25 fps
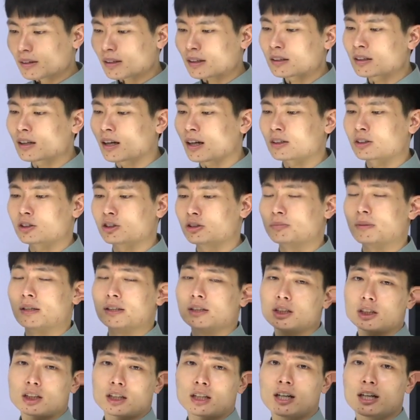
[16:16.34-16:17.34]
not too
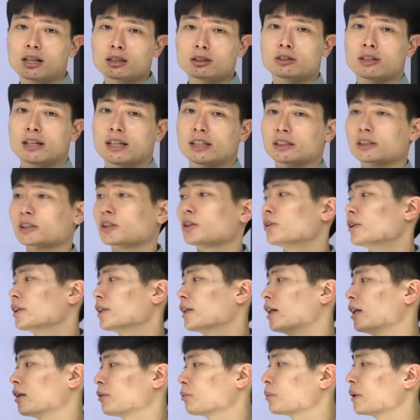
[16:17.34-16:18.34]
much contrast going
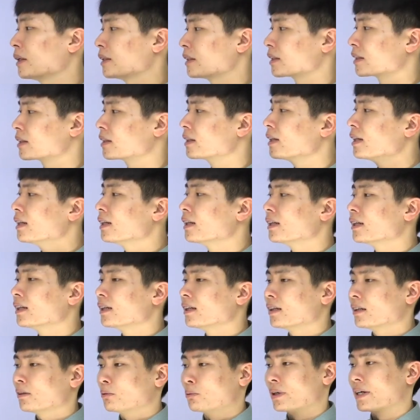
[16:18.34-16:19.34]
on,
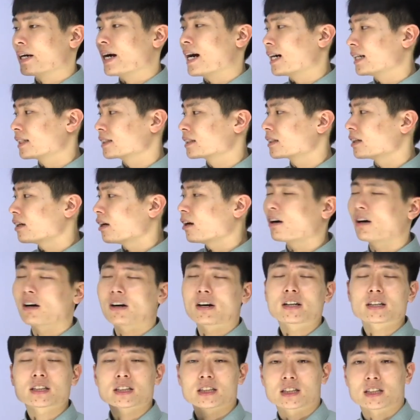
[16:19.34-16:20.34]
whereas
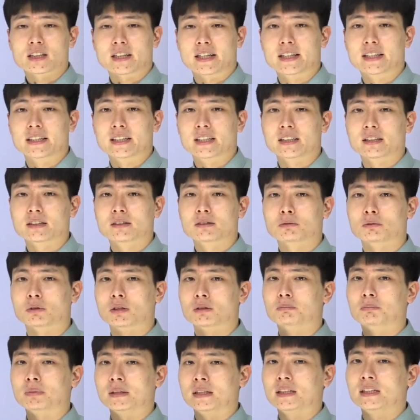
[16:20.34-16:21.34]
harsh lighting
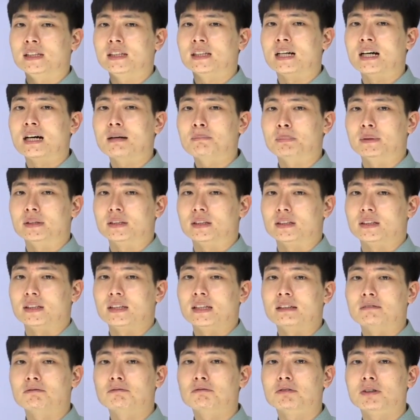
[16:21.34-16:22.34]
would be the opposite.
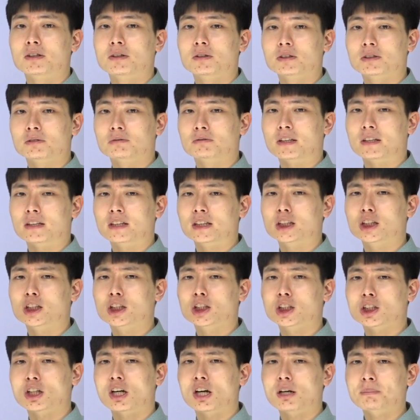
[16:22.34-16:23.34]
It throws very
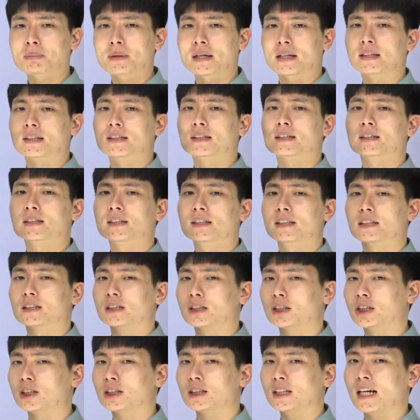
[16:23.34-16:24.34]
sharp and clear
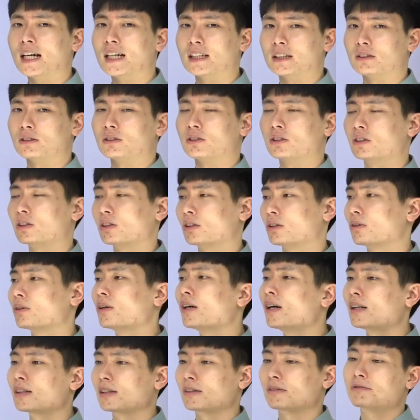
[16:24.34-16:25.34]
shadows. So
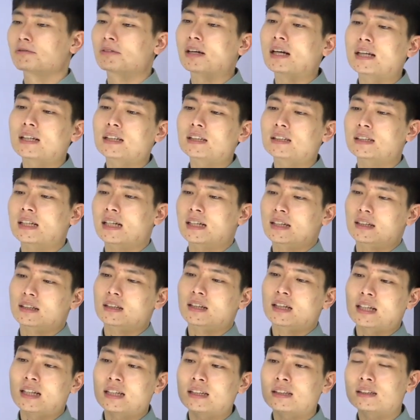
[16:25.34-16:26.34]
the things that are
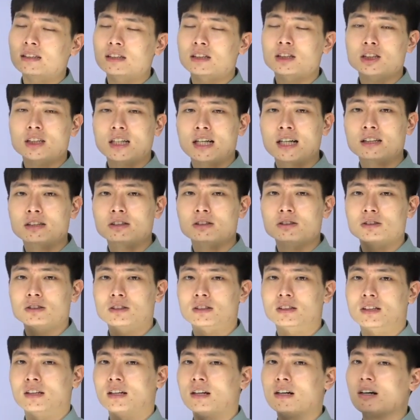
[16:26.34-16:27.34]
in the
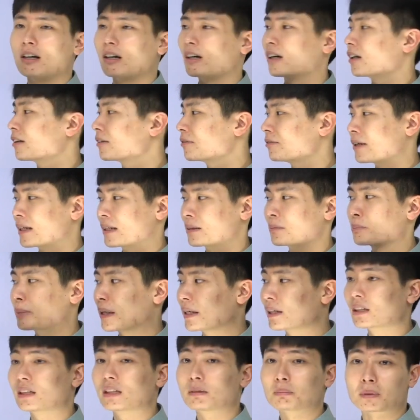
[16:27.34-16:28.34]
shadows are
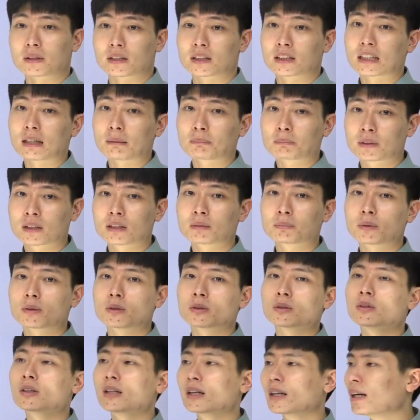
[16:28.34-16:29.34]
barely
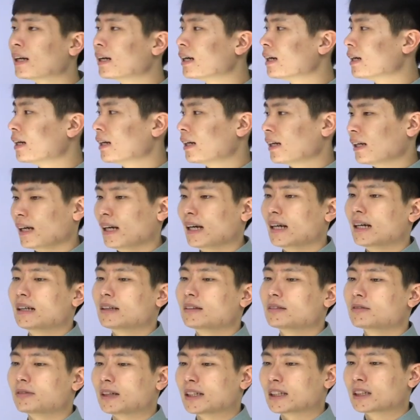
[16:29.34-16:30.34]
perceptible,
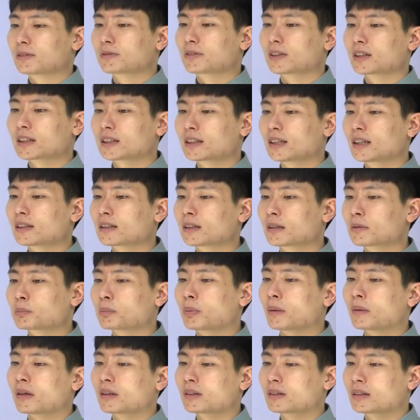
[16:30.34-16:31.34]
and vice versa.
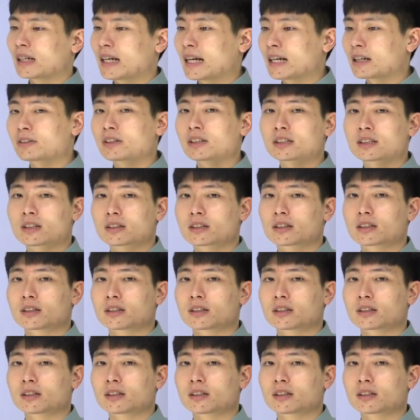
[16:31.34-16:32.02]
The areas that